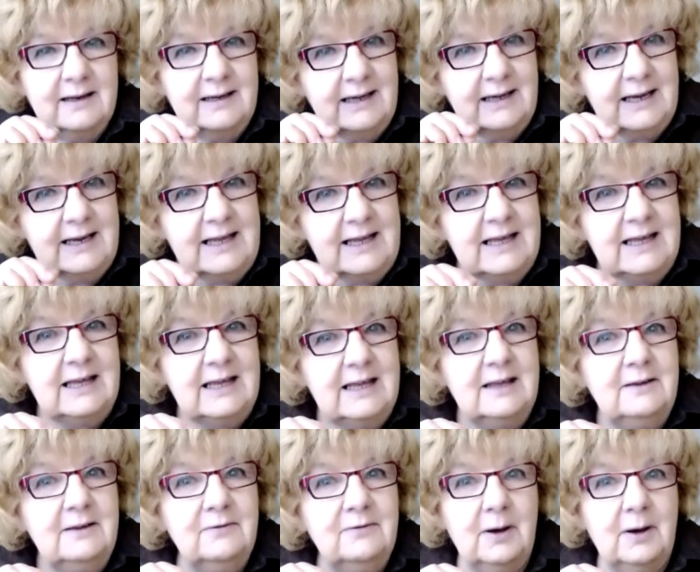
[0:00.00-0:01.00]

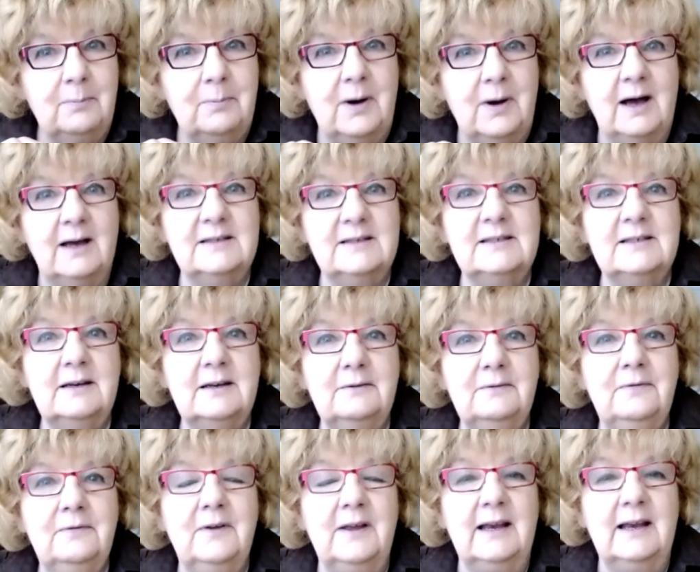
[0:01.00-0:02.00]
leave a
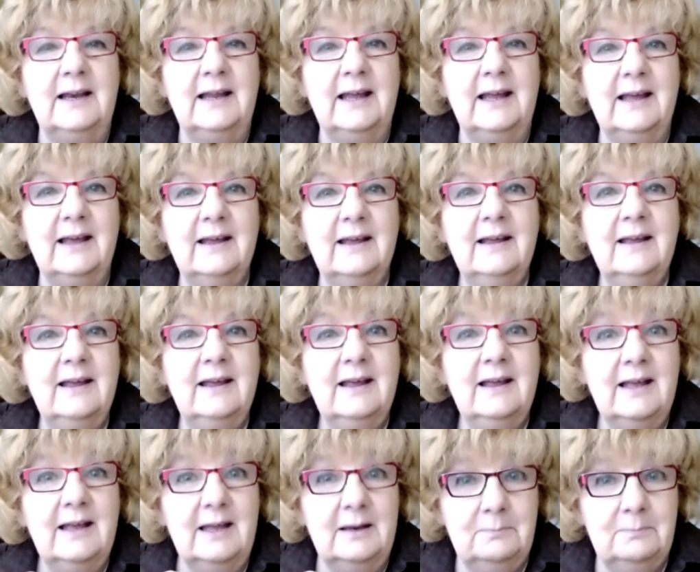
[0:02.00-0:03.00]
positive feeling
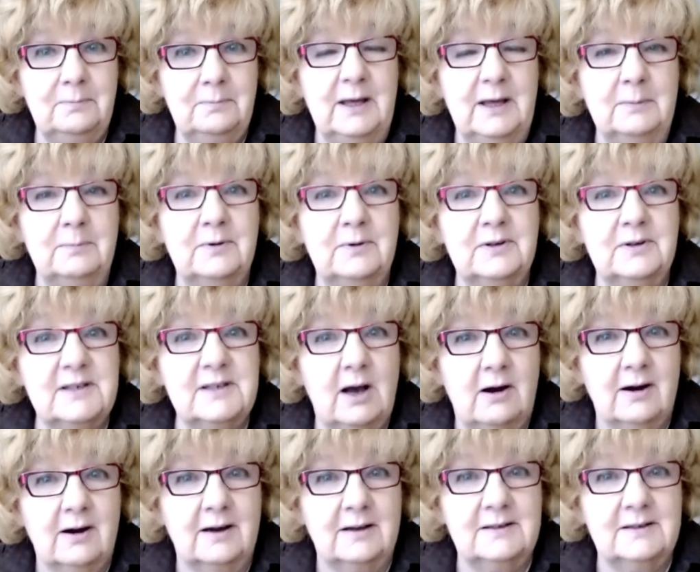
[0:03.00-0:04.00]
in people's
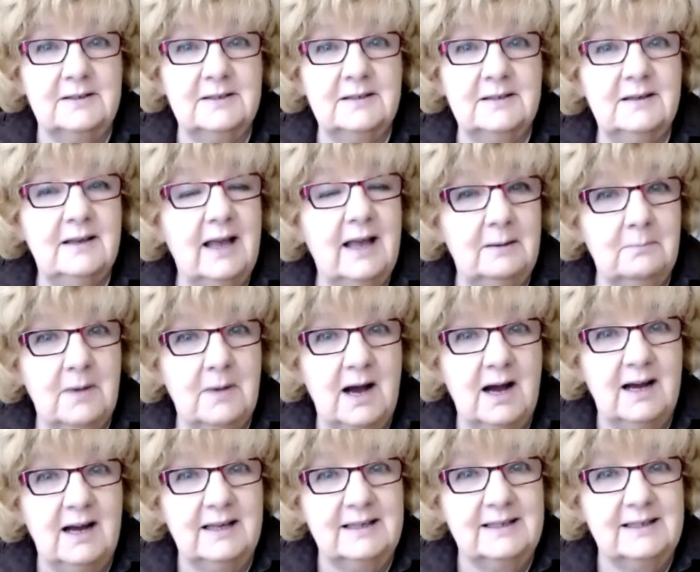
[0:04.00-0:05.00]
hearts and
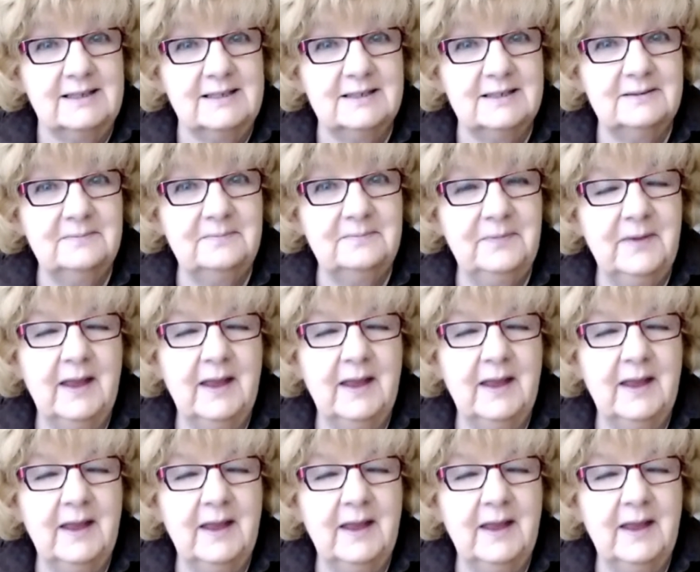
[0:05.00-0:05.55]
minds,